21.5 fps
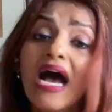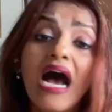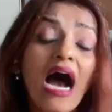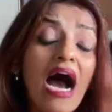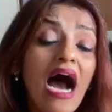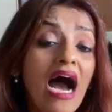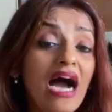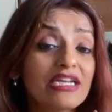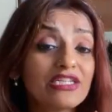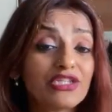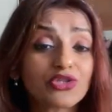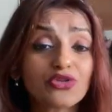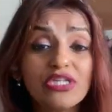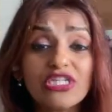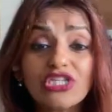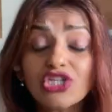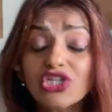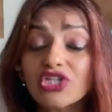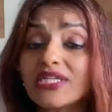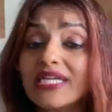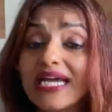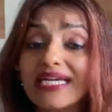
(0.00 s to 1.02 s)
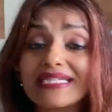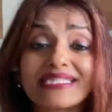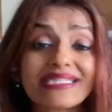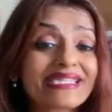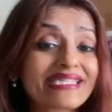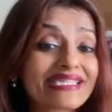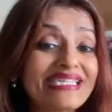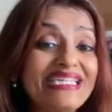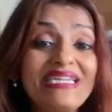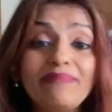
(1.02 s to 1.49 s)
Hydration and
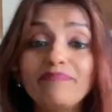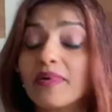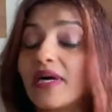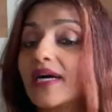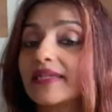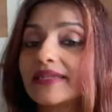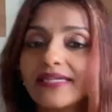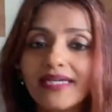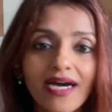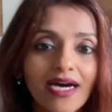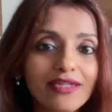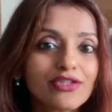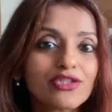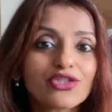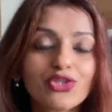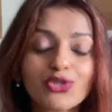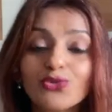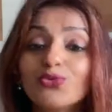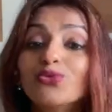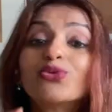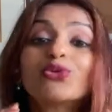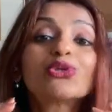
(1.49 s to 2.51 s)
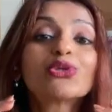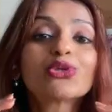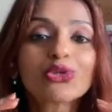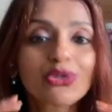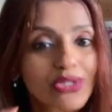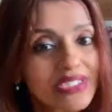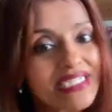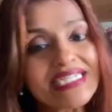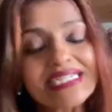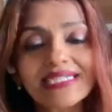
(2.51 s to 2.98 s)
sleep are the other two
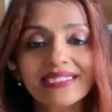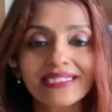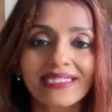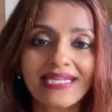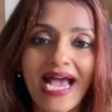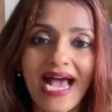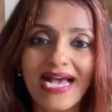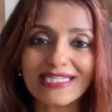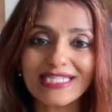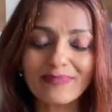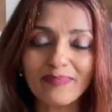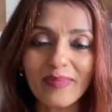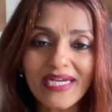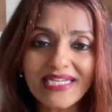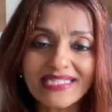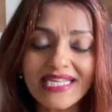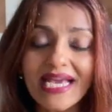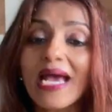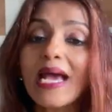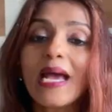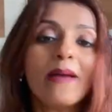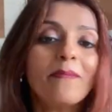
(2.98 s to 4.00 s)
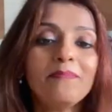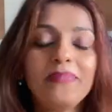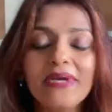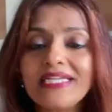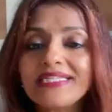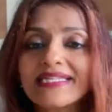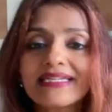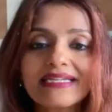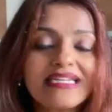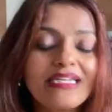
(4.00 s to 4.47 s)
critical aspects.
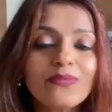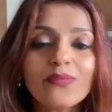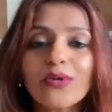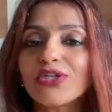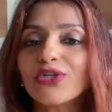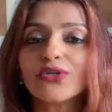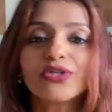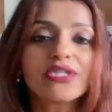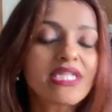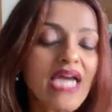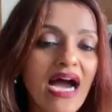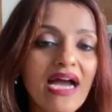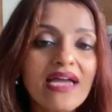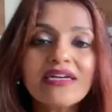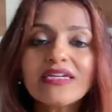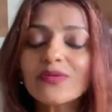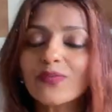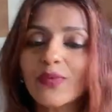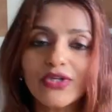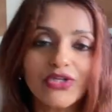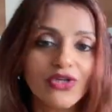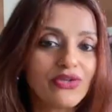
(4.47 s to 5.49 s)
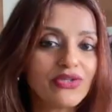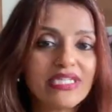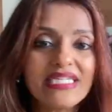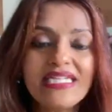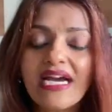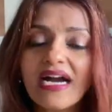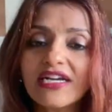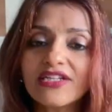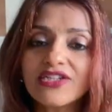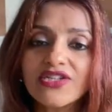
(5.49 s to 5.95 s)
Basically, when you're tired, when you're
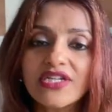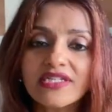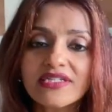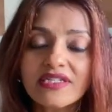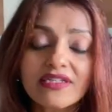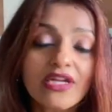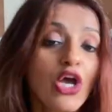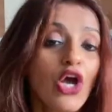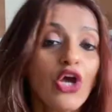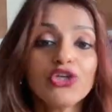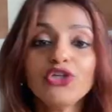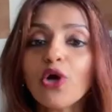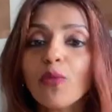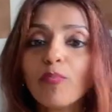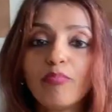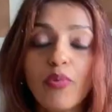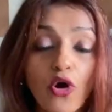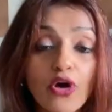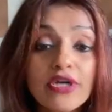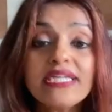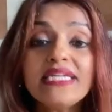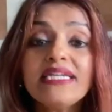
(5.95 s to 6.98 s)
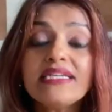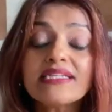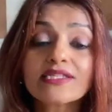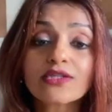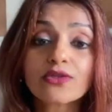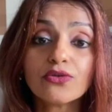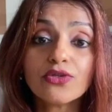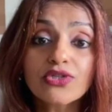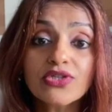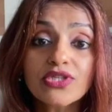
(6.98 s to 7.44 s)
dehydrated, your body is
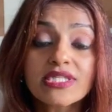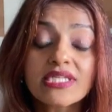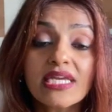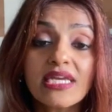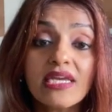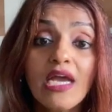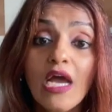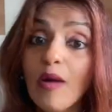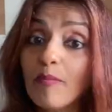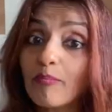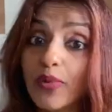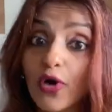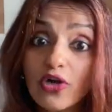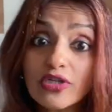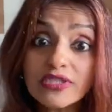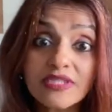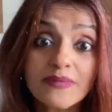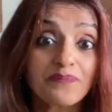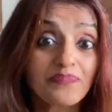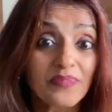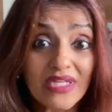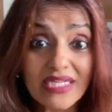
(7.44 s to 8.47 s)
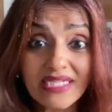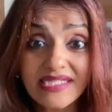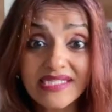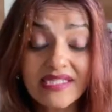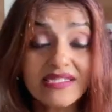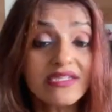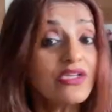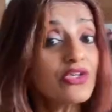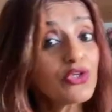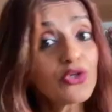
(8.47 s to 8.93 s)
going to say, boss,
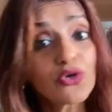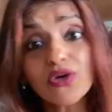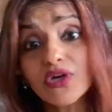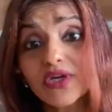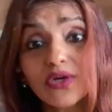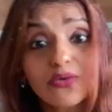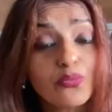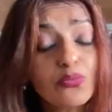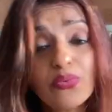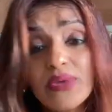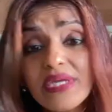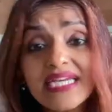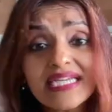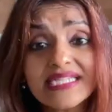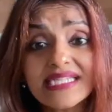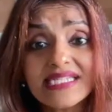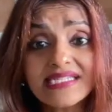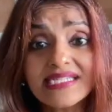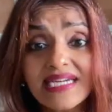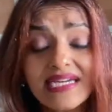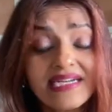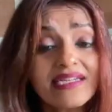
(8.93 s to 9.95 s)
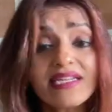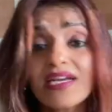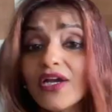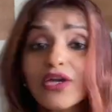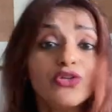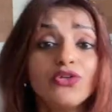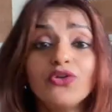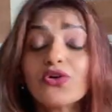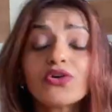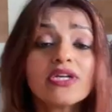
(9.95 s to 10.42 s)
listen, you're in a weak state,
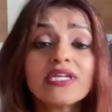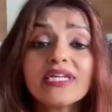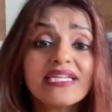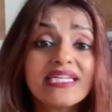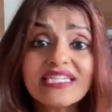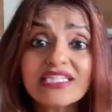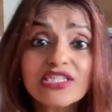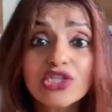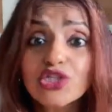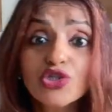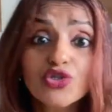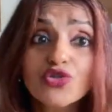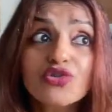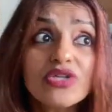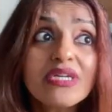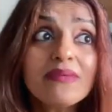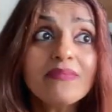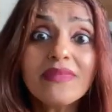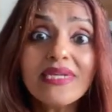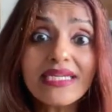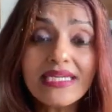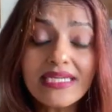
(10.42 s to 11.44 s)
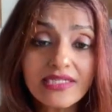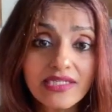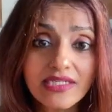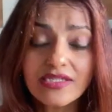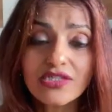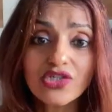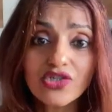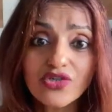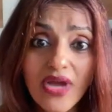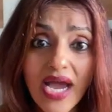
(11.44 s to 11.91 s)
you're in an extremely
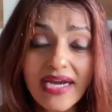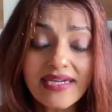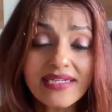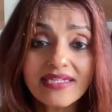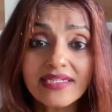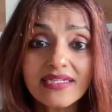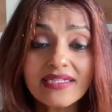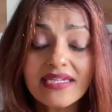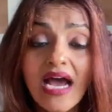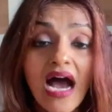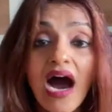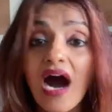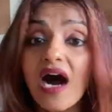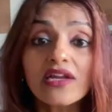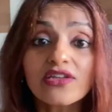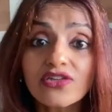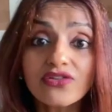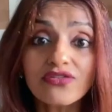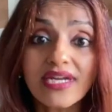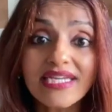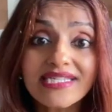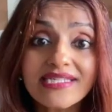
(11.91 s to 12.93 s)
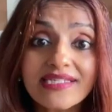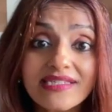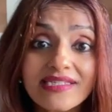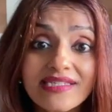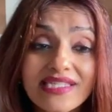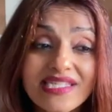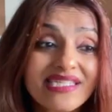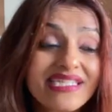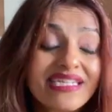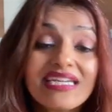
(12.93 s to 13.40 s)
distracted, unrested
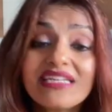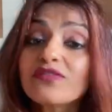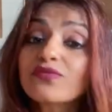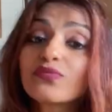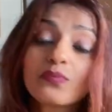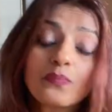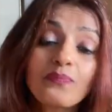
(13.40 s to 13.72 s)
state.